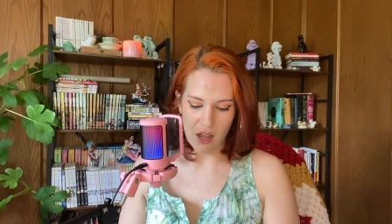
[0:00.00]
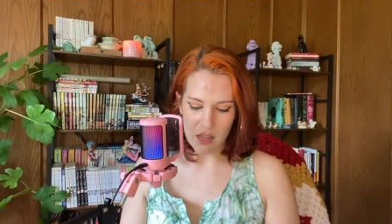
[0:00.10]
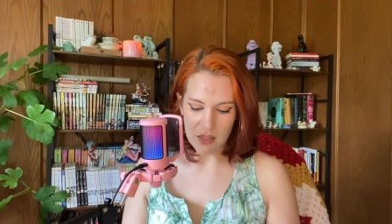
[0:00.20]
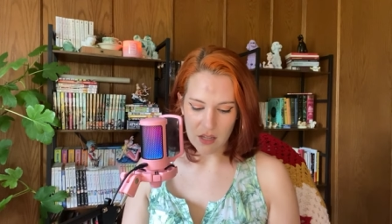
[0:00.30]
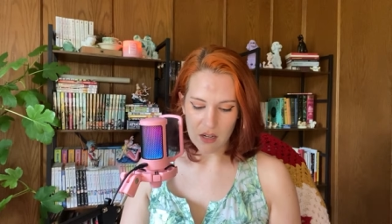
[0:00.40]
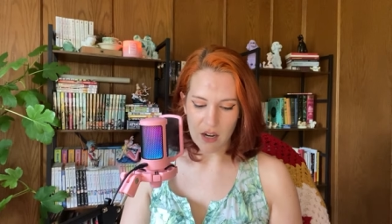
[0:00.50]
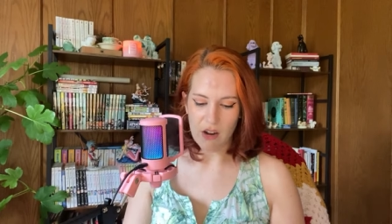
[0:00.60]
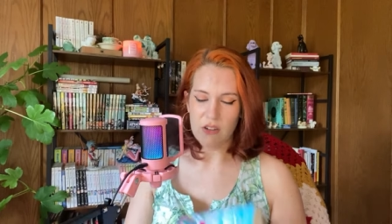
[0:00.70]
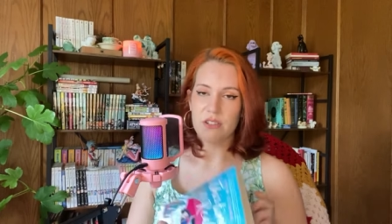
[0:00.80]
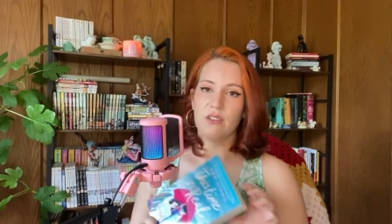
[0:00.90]
And then I
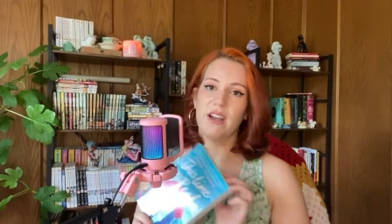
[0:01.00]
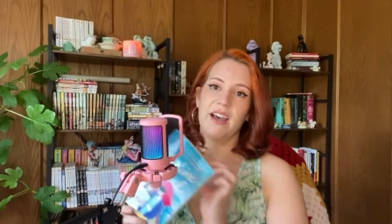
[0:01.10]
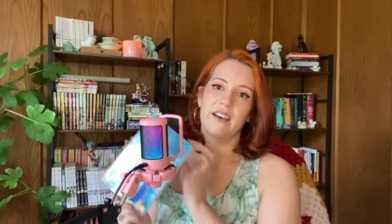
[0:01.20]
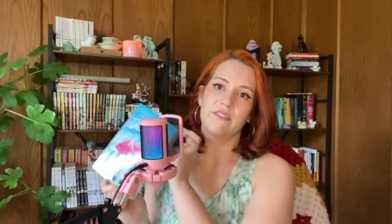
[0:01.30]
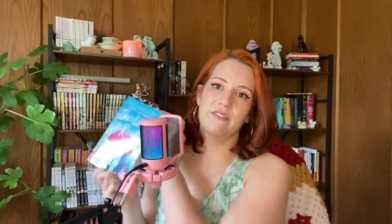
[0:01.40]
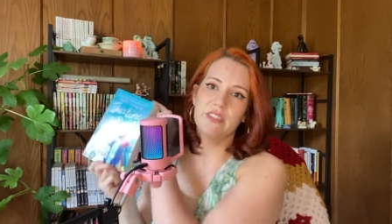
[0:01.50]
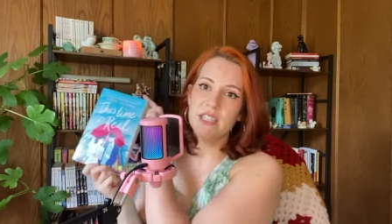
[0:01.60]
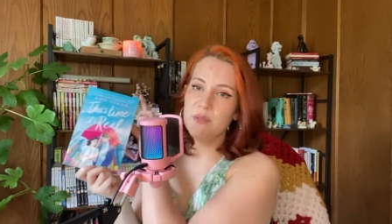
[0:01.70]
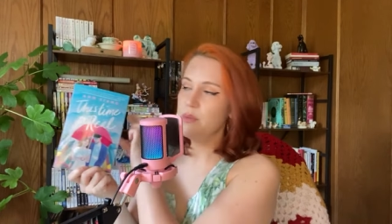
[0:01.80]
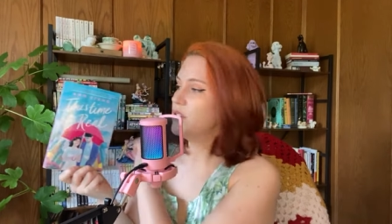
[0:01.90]
also have
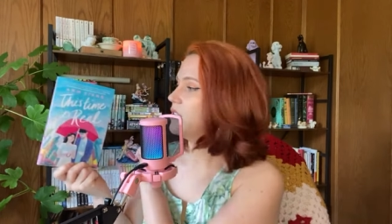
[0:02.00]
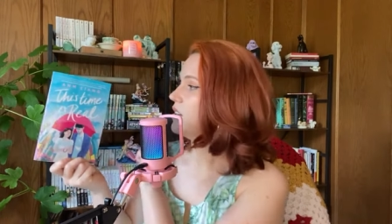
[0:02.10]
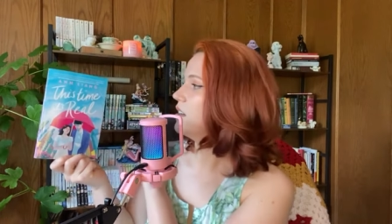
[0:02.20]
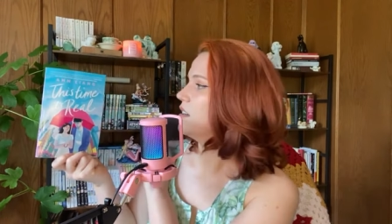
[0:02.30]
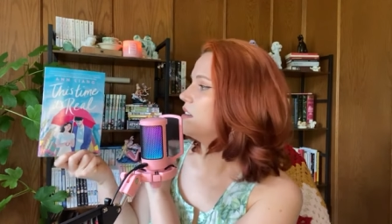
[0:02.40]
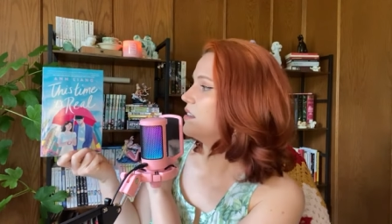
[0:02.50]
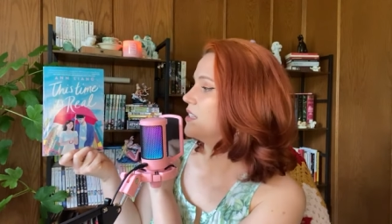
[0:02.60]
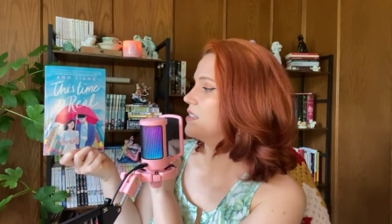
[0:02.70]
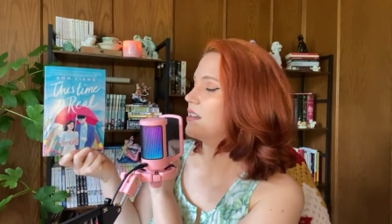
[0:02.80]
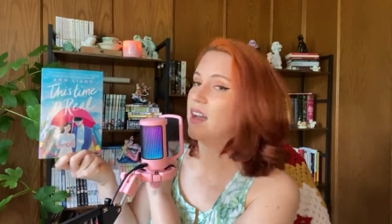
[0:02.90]
this book.
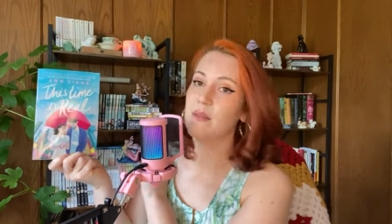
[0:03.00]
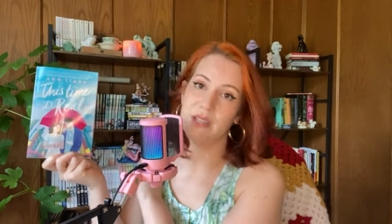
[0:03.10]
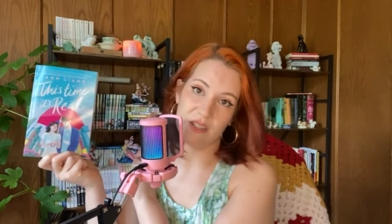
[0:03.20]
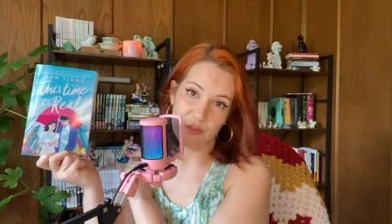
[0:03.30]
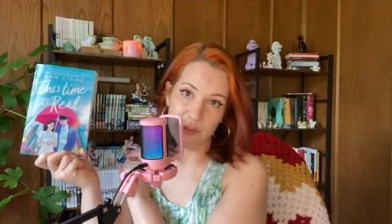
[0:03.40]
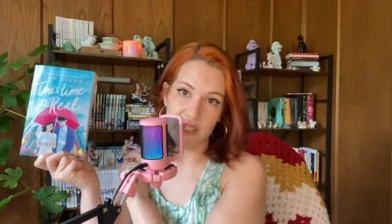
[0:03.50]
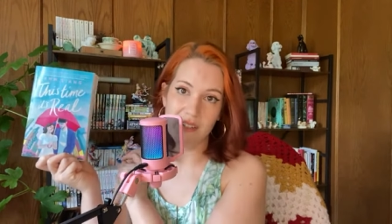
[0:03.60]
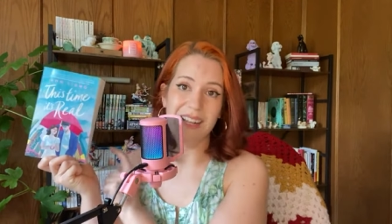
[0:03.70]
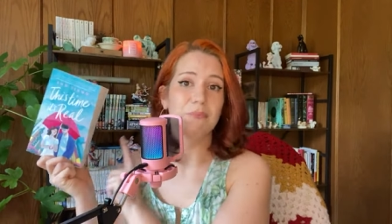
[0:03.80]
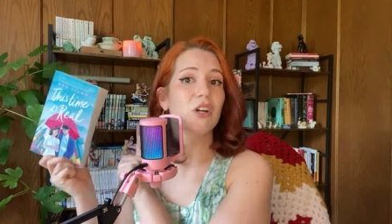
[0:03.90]
This time it's
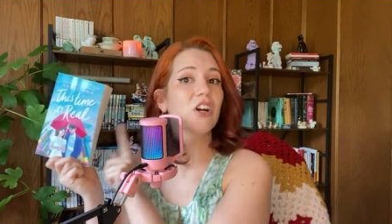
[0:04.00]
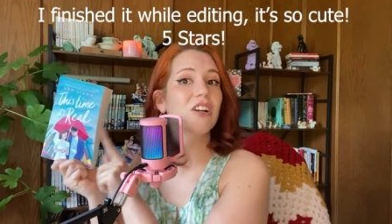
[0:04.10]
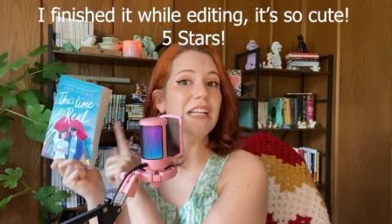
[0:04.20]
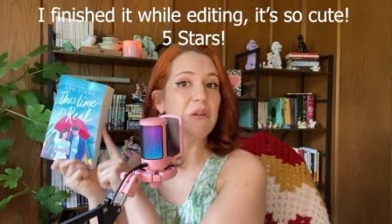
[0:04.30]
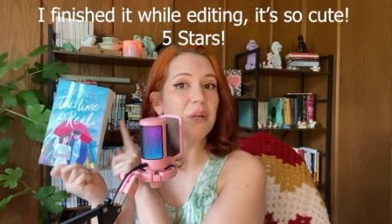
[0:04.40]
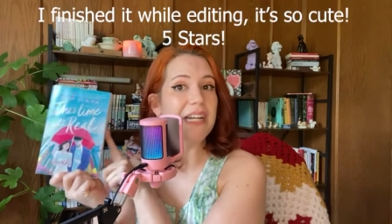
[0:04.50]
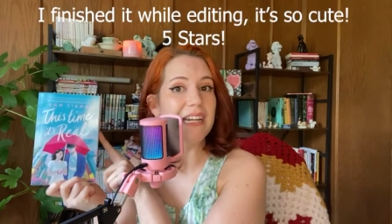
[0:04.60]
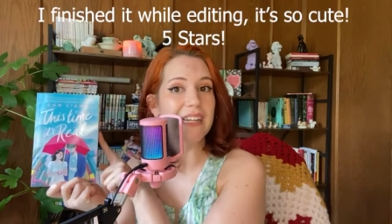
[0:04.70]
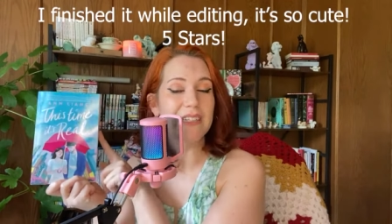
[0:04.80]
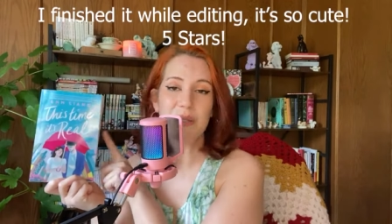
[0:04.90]
real. I'm currently
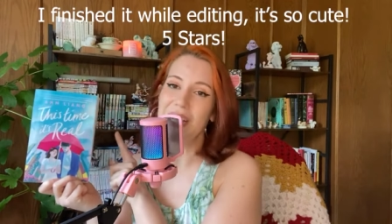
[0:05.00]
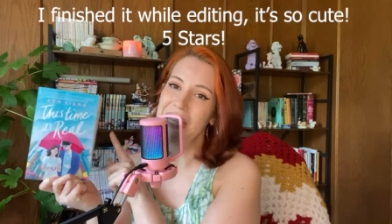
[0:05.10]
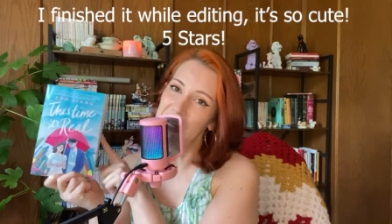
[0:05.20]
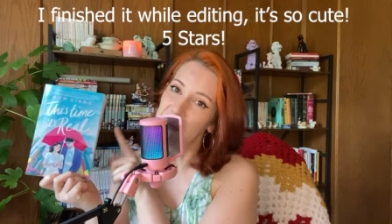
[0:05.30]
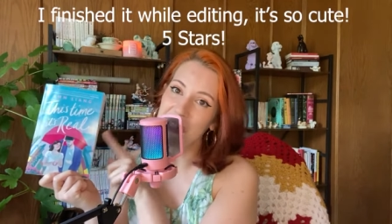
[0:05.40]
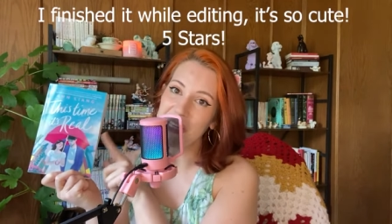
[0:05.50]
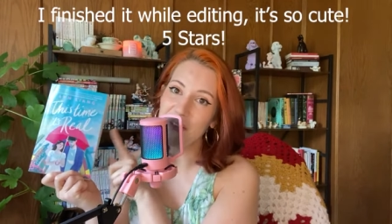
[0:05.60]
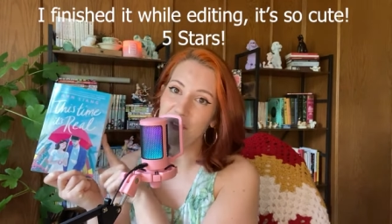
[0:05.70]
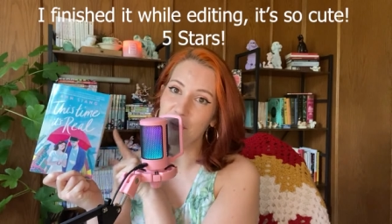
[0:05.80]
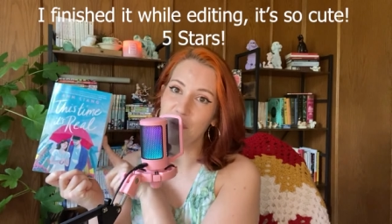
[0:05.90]
reading it, so I can't really
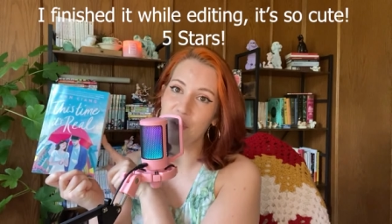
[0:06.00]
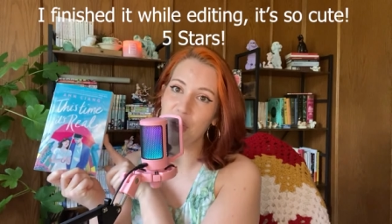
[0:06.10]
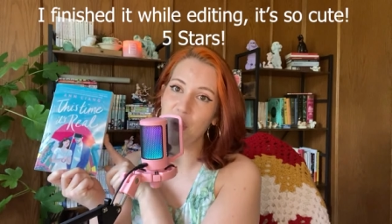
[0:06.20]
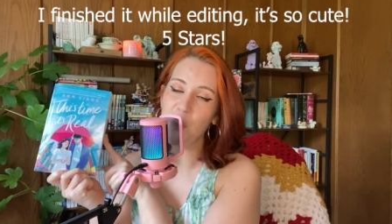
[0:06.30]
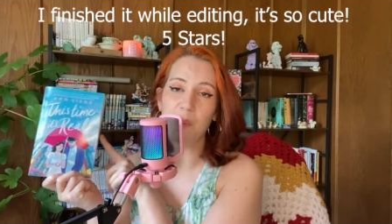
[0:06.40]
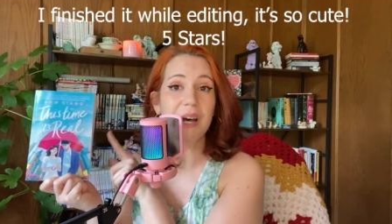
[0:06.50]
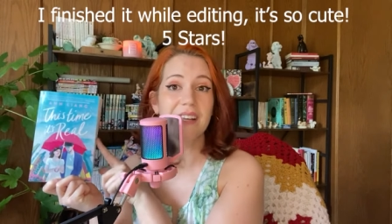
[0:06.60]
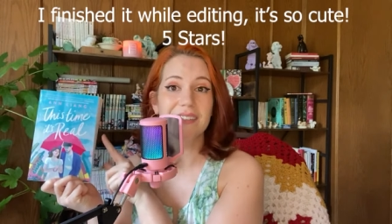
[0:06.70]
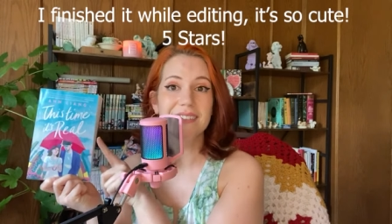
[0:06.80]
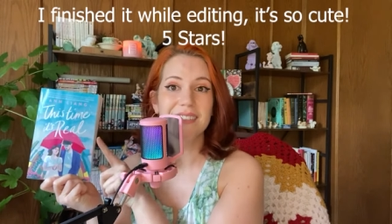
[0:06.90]
give a review, but
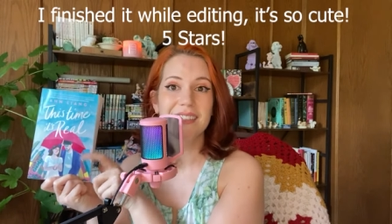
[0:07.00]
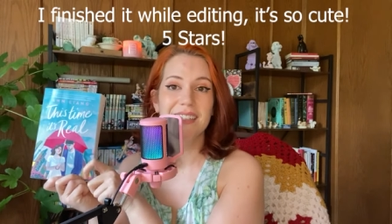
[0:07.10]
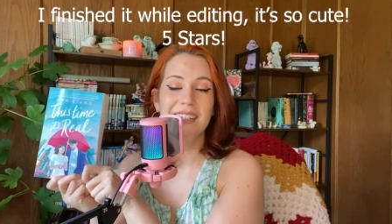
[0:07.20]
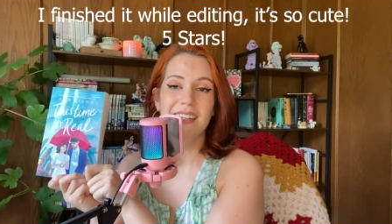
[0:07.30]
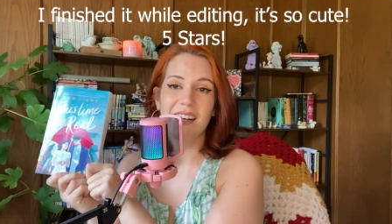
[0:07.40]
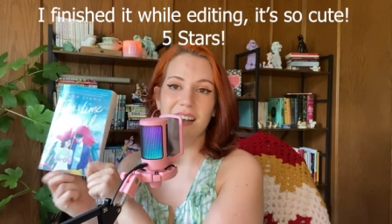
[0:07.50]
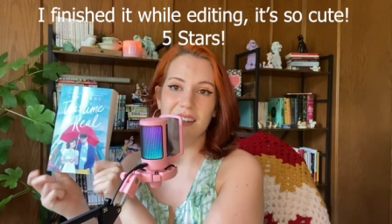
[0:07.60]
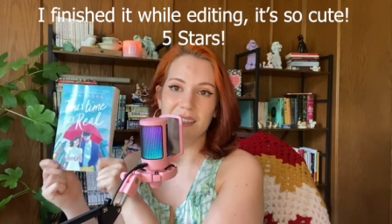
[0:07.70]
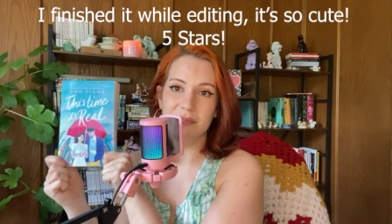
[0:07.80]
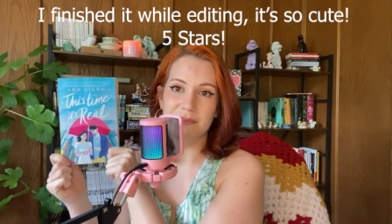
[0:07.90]

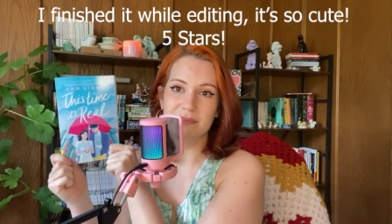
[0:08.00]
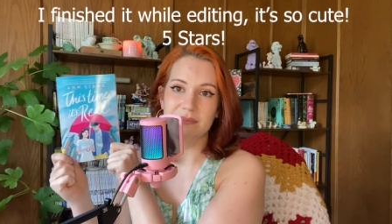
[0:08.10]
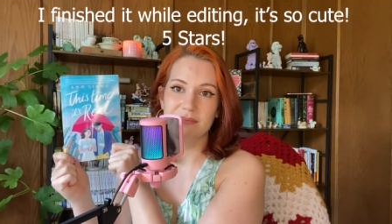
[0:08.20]
um,